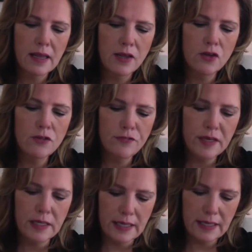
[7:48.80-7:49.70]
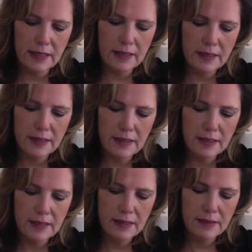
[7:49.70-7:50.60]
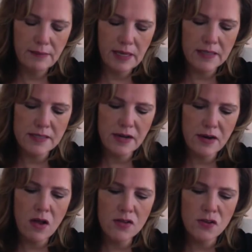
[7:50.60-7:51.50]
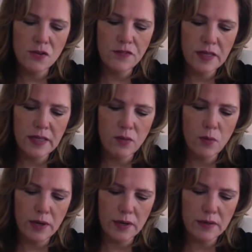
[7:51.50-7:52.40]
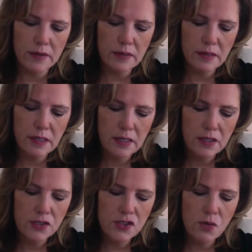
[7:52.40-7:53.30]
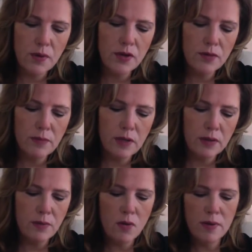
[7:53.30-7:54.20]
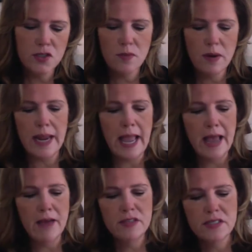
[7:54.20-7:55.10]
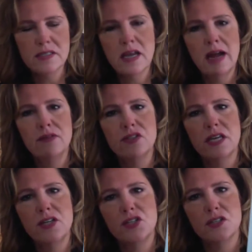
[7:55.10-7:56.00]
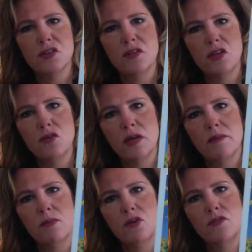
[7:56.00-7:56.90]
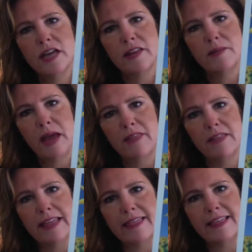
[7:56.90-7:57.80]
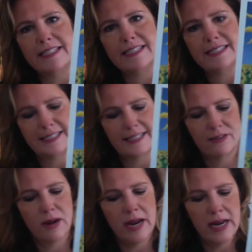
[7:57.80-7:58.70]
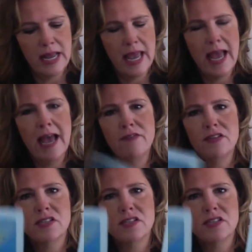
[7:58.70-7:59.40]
you'll feel it because they're also feeling weird. So when you're in the moment is right, have this conversation so that you can move down the path like this, right? Have this